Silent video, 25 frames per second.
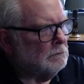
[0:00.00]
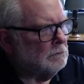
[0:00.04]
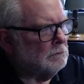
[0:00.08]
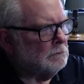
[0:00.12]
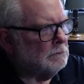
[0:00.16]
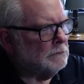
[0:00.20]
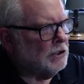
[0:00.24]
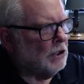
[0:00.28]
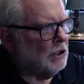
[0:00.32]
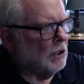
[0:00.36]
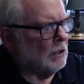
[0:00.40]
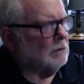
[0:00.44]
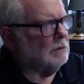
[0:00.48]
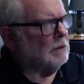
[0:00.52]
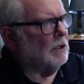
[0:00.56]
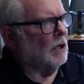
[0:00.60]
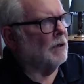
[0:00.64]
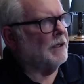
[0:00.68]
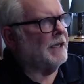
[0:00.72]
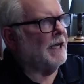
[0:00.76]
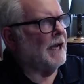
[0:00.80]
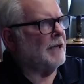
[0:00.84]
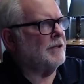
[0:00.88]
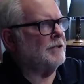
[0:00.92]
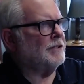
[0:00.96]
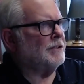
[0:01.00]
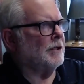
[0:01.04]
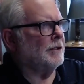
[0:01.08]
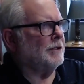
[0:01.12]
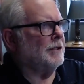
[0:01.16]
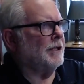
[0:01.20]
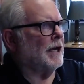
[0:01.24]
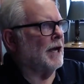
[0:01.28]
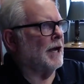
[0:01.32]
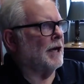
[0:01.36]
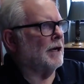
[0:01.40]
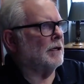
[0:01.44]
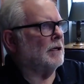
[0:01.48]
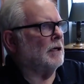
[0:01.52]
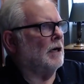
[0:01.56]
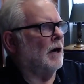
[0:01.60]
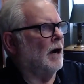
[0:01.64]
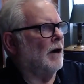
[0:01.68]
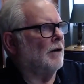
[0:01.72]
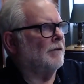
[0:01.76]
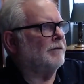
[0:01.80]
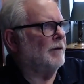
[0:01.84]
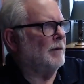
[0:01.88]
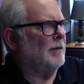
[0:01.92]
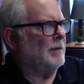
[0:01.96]
So, okay, so you got a
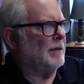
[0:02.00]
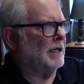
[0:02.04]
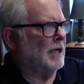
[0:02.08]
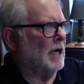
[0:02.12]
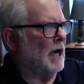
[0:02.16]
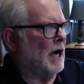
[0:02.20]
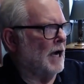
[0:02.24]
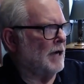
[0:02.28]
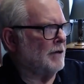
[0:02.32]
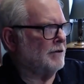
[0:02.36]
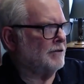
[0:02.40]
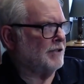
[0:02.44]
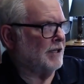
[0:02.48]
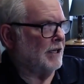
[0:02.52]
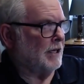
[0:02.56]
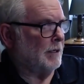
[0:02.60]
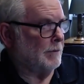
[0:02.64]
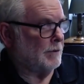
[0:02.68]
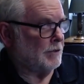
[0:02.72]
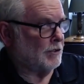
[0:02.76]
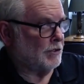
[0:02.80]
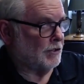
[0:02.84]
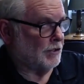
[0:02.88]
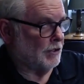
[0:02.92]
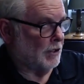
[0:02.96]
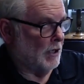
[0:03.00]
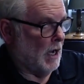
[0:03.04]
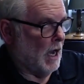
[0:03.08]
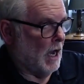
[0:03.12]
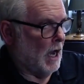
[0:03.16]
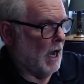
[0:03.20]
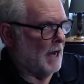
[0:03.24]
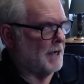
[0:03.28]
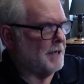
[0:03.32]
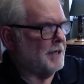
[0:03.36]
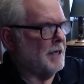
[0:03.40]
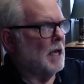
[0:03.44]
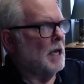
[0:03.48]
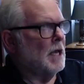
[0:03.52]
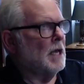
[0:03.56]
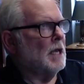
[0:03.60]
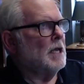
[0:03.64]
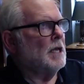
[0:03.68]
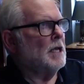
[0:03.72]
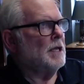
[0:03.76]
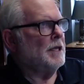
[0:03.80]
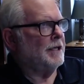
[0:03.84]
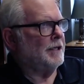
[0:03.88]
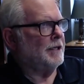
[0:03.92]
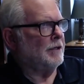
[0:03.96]
call from a guy who said he was Todd,
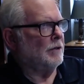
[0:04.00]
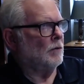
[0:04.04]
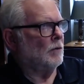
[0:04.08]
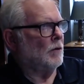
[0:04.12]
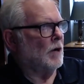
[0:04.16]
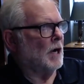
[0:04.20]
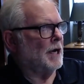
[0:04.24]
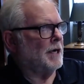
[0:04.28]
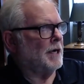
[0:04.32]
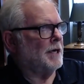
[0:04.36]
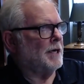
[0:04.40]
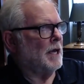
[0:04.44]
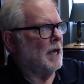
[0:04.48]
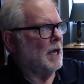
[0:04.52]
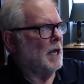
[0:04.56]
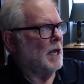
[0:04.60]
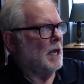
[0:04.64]
that you won